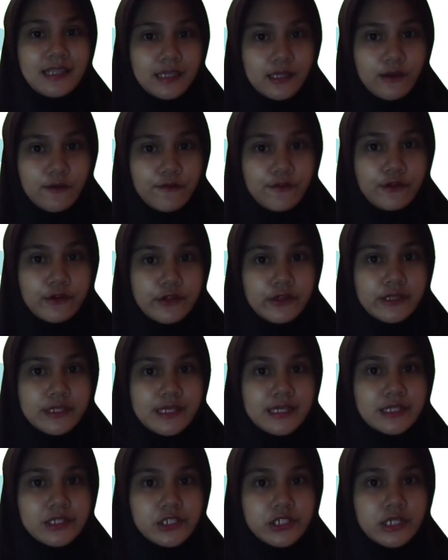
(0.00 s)
Thank you for
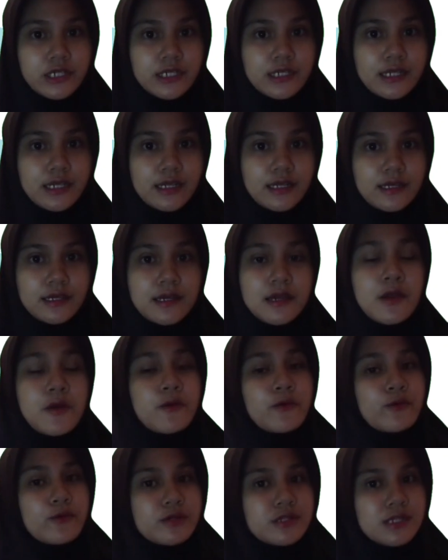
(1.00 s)
your attention.
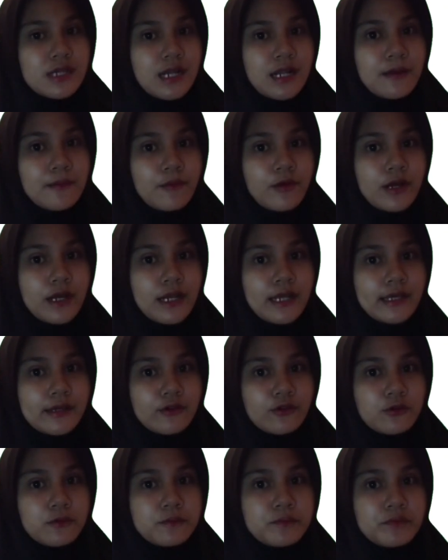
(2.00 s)

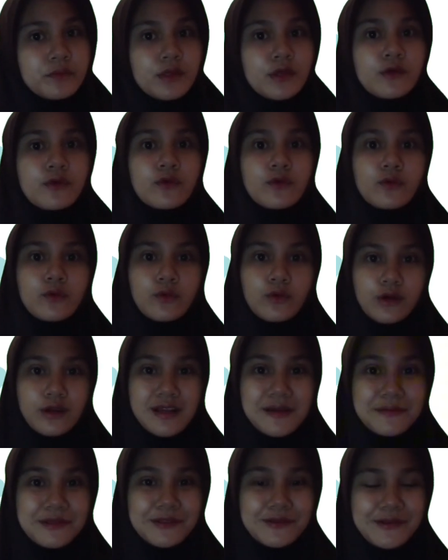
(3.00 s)
Wassalamualaikum
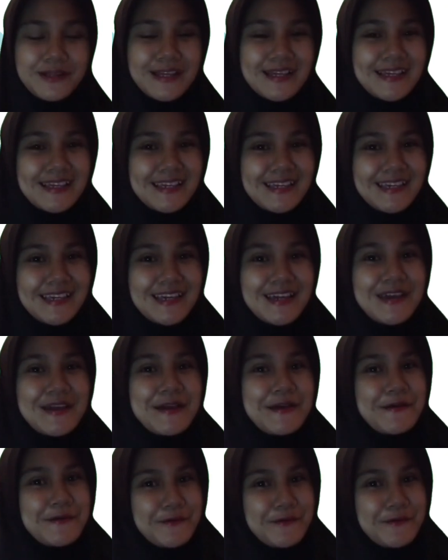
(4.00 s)
warahmatullahi